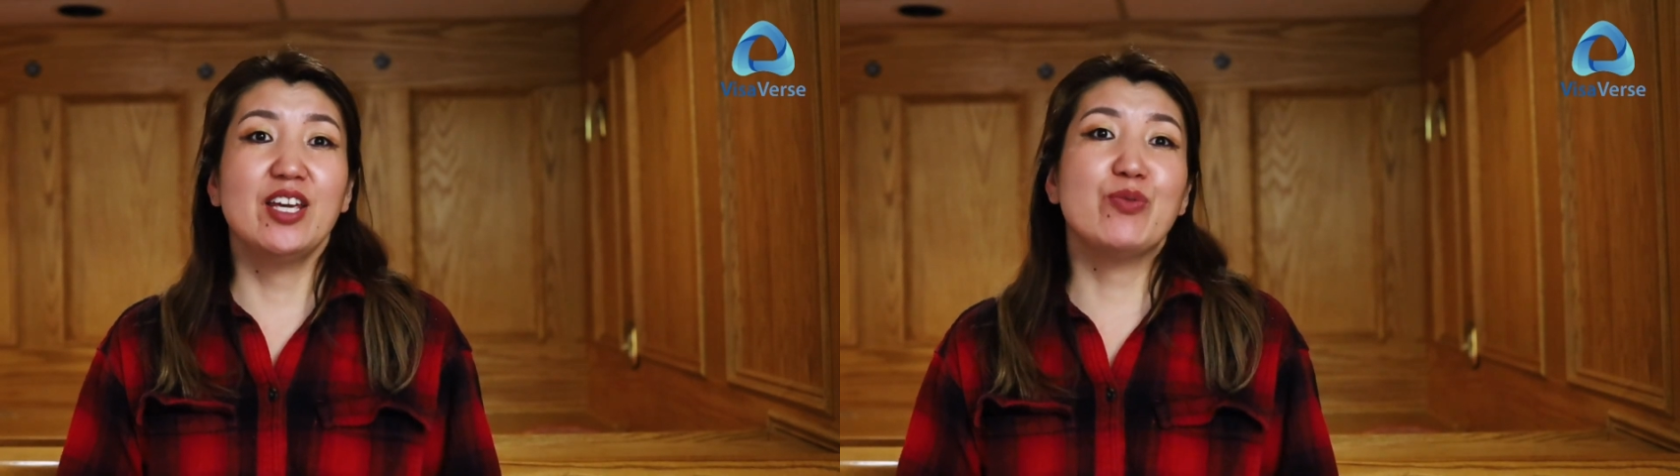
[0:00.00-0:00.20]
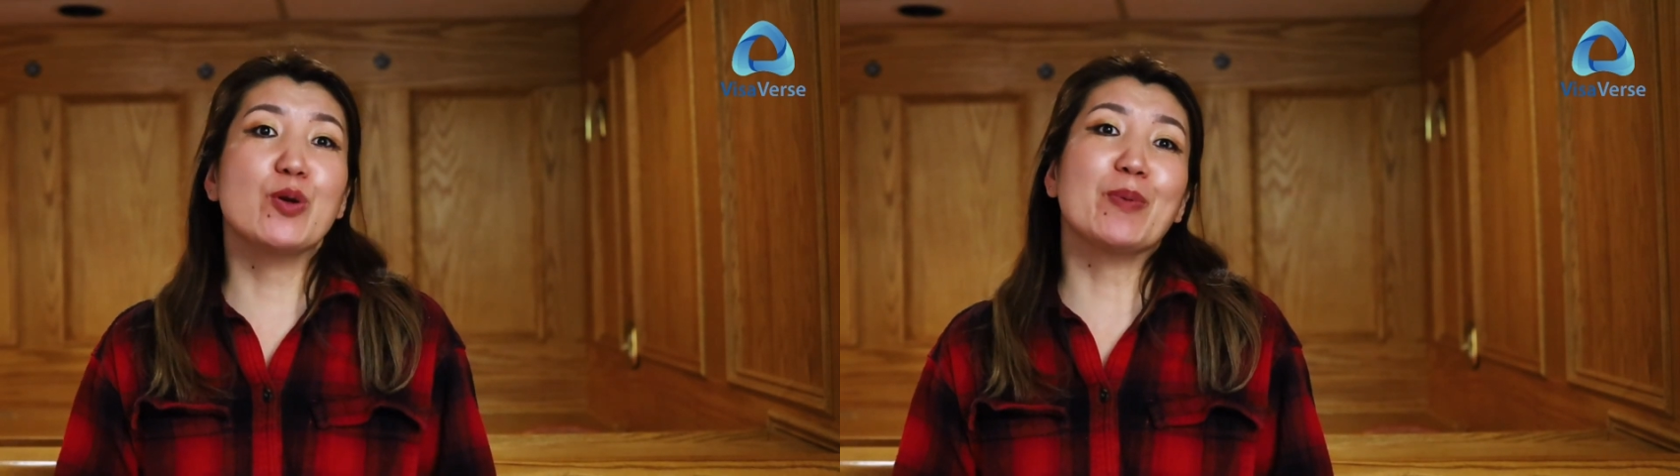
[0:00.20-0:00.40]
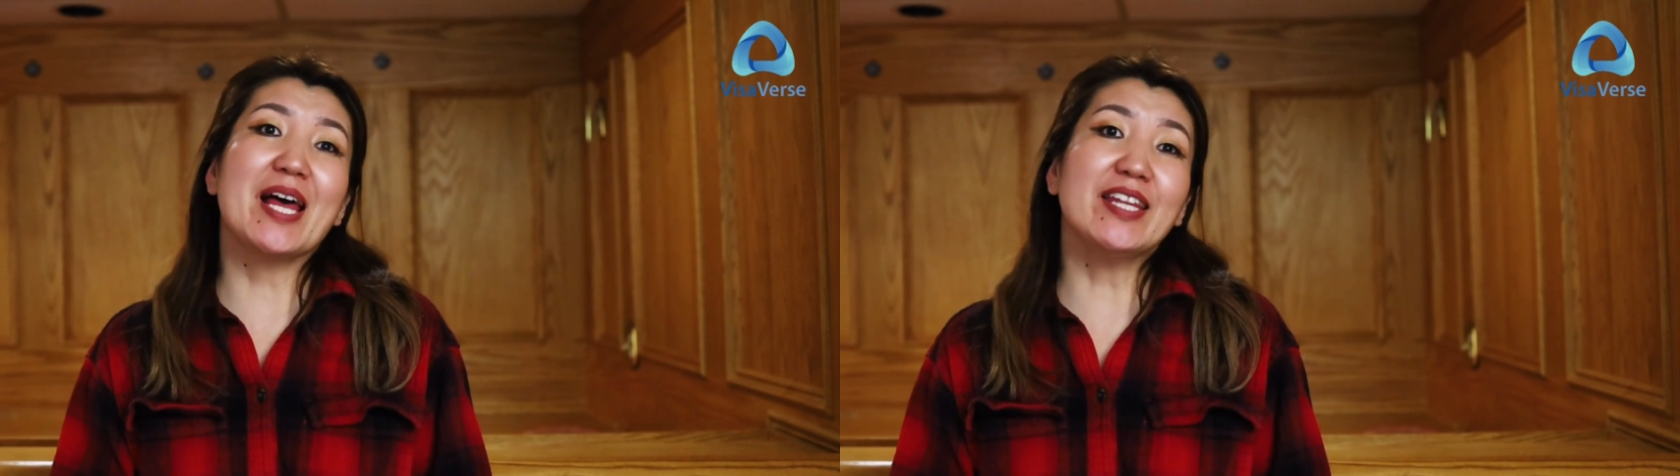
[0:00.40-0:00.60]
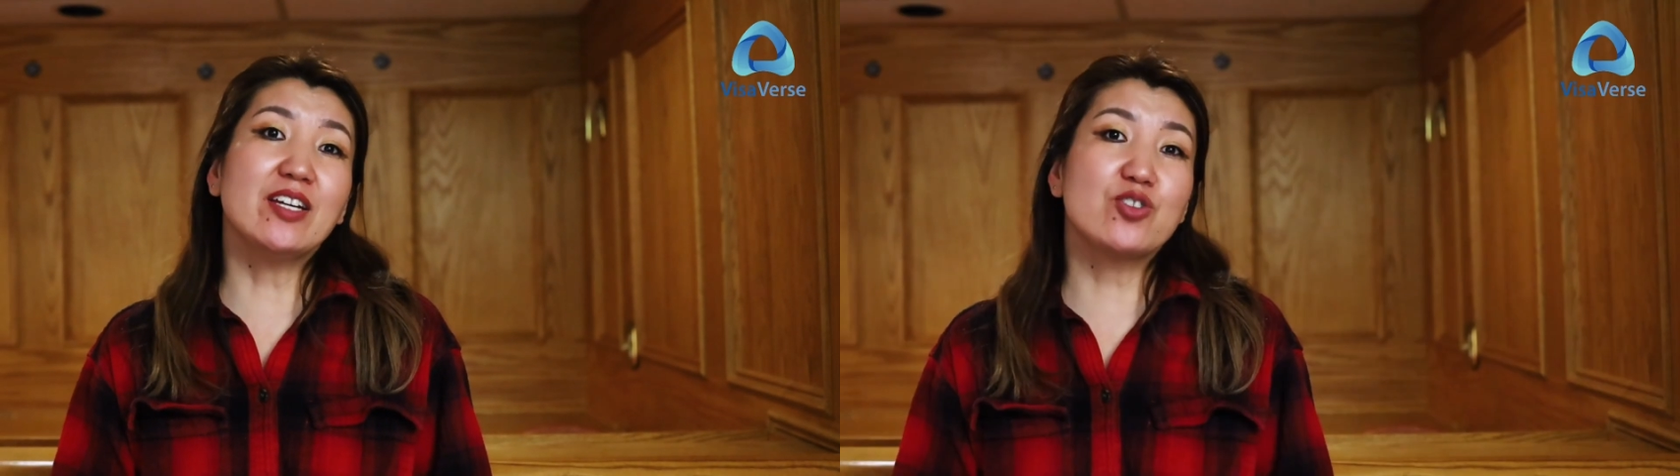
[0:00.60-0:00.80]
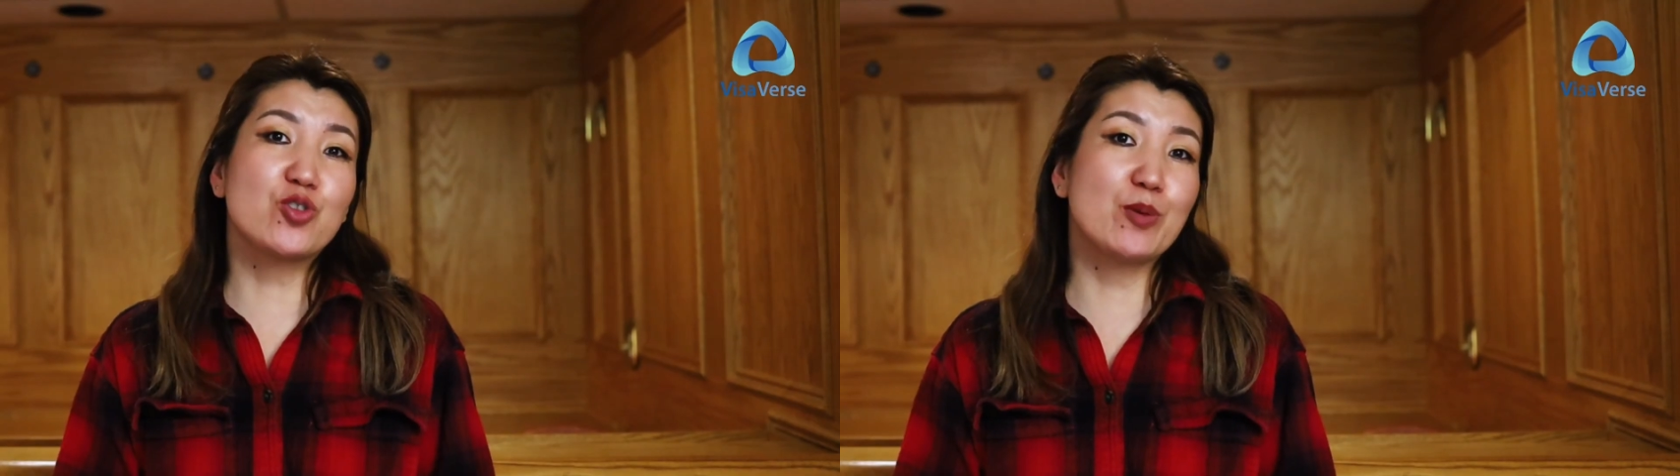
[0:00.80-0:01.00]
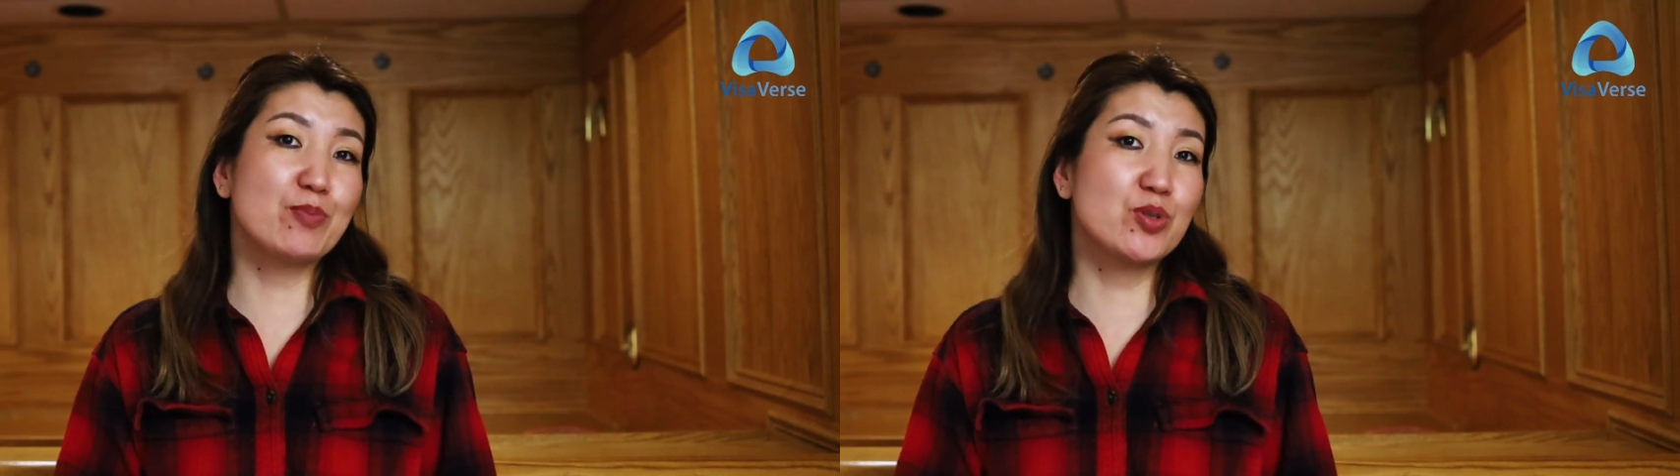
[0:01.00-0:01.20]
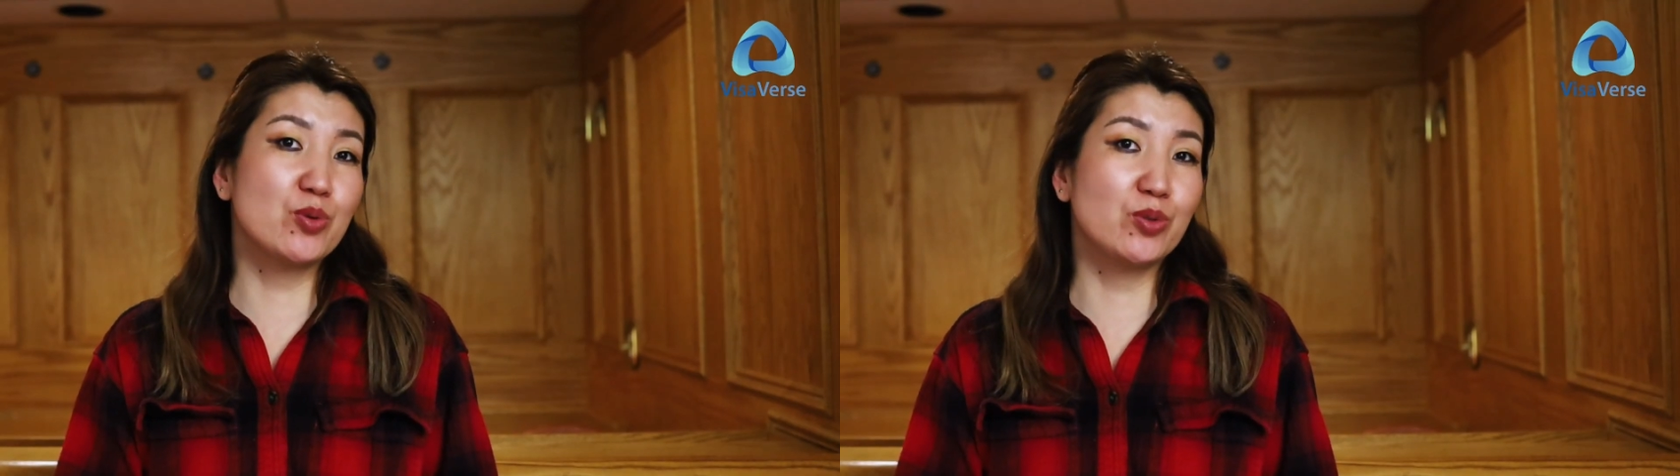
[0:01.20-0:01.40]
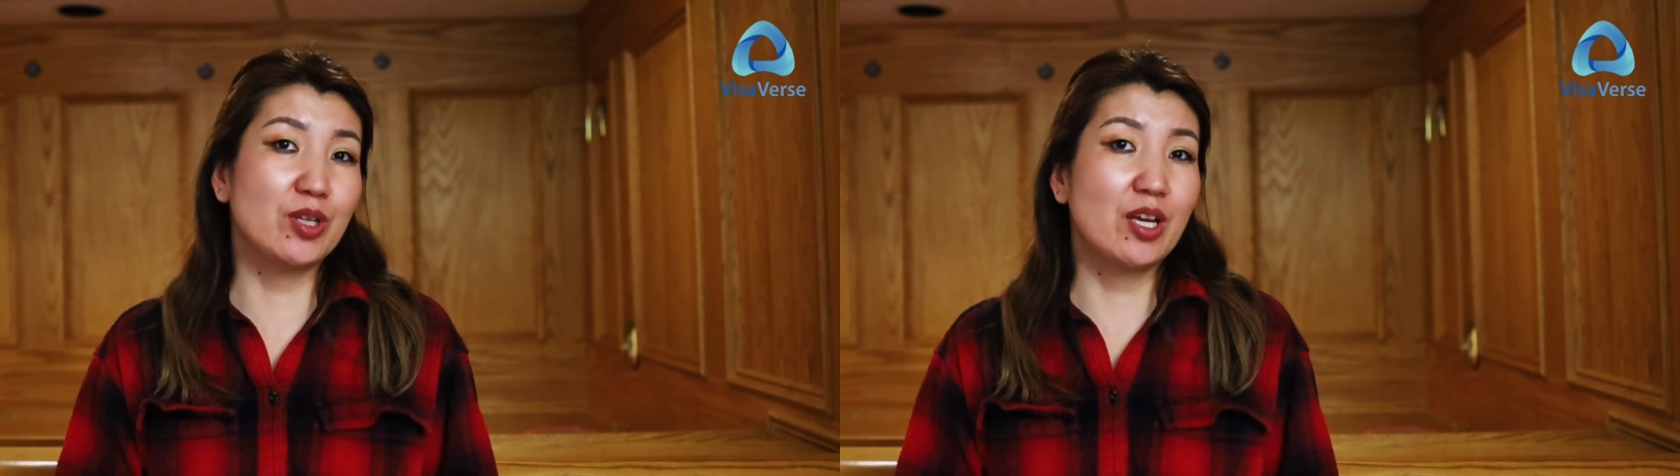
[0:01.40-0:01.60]
If you're planning a trip
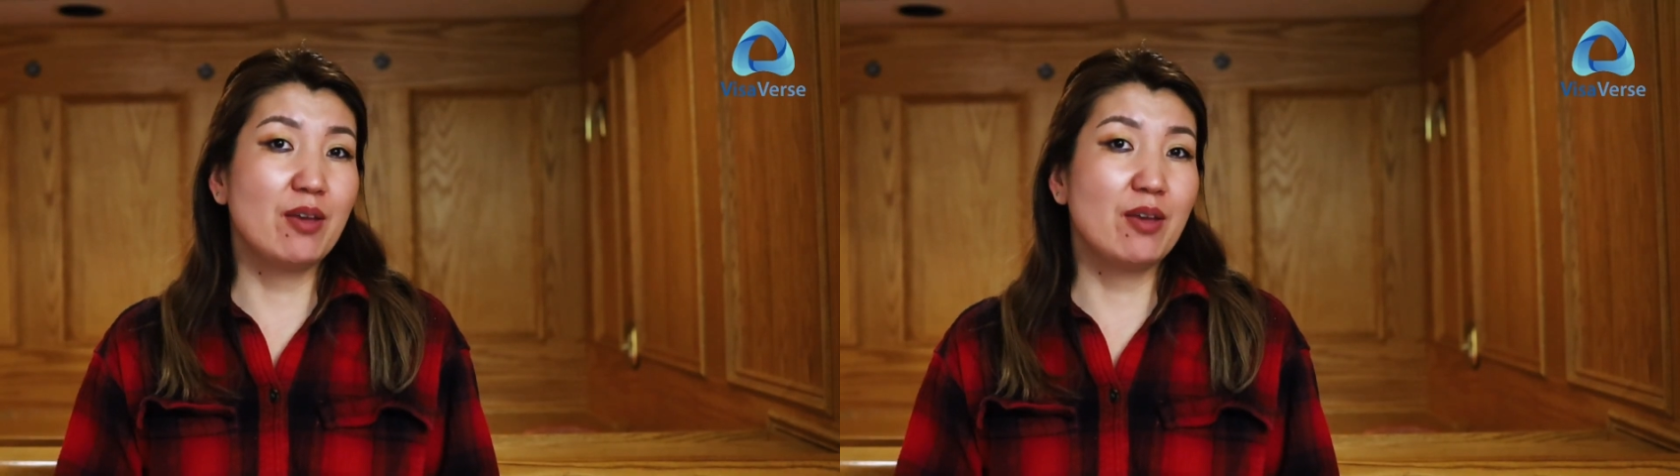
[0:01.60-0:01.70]
soon,